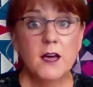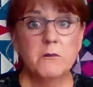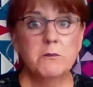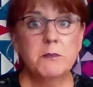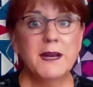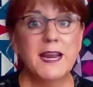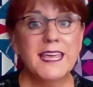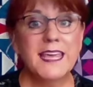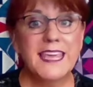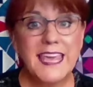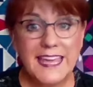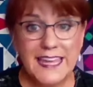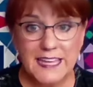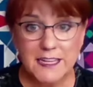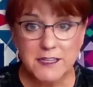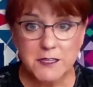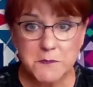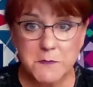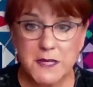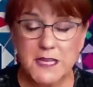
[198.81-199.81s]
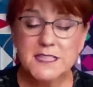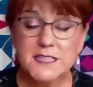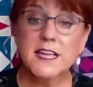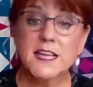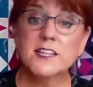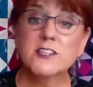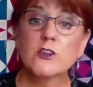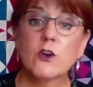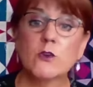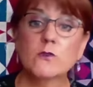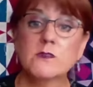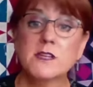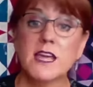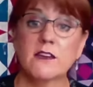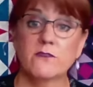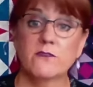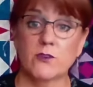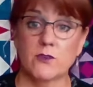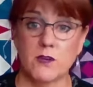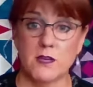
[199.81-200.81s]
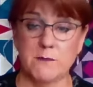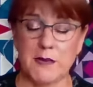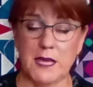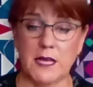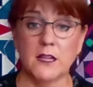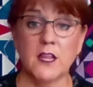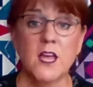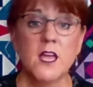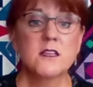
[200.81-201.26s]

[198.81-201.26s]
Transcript: but I can't because I don't have your email.